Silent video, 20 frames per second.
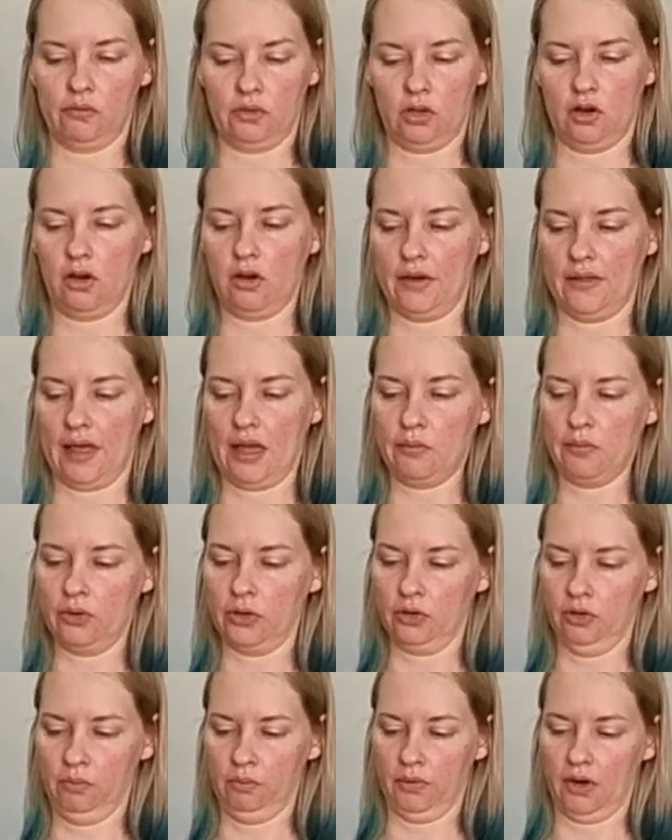Oh, and they were a
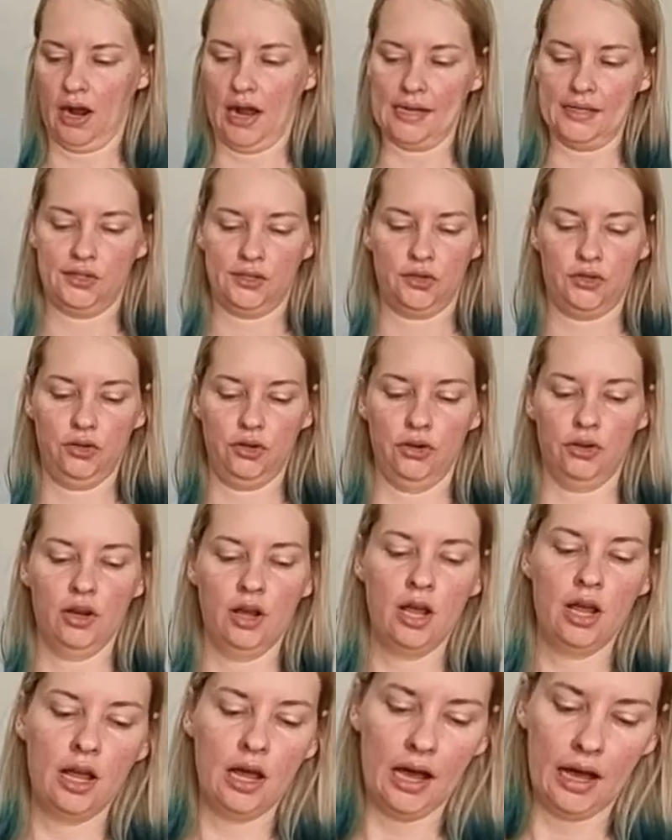good price too.
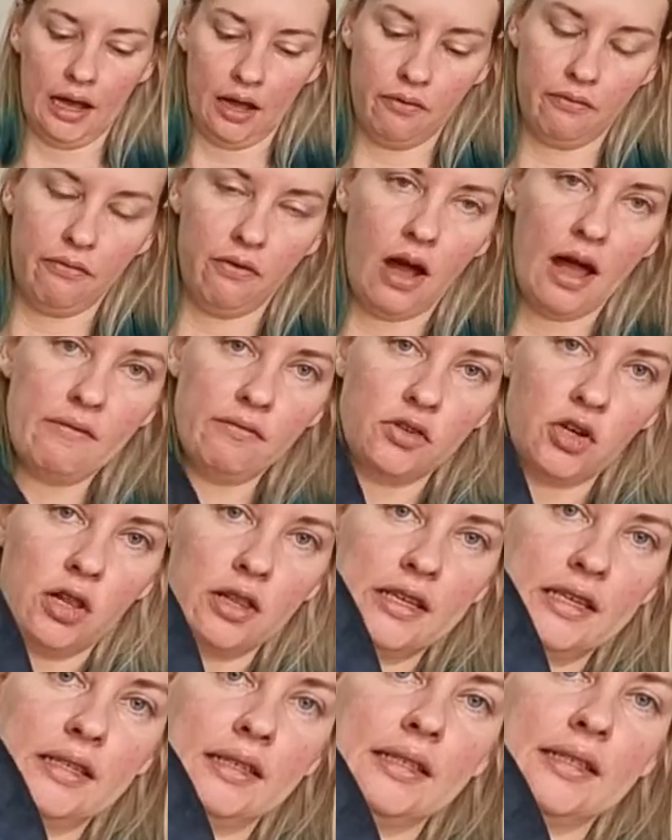
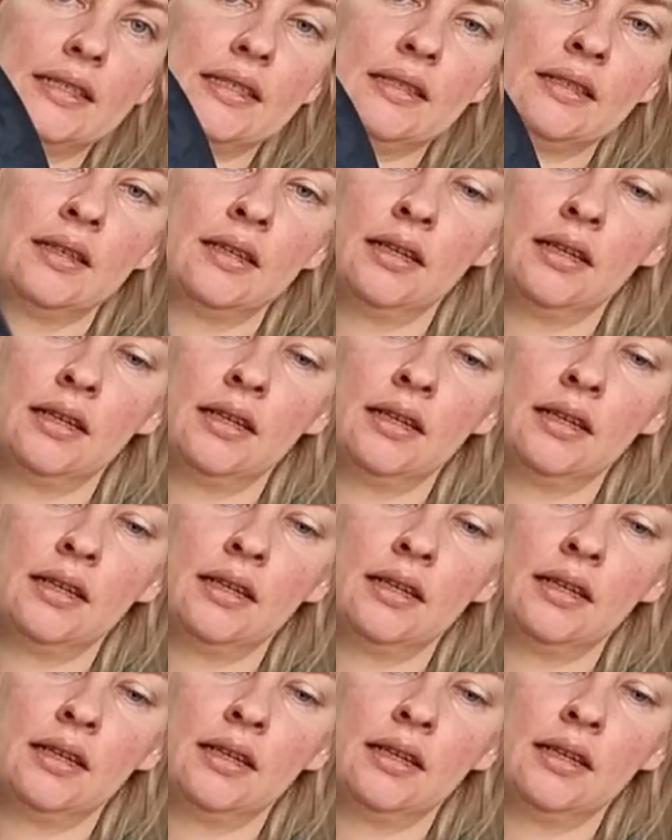$5.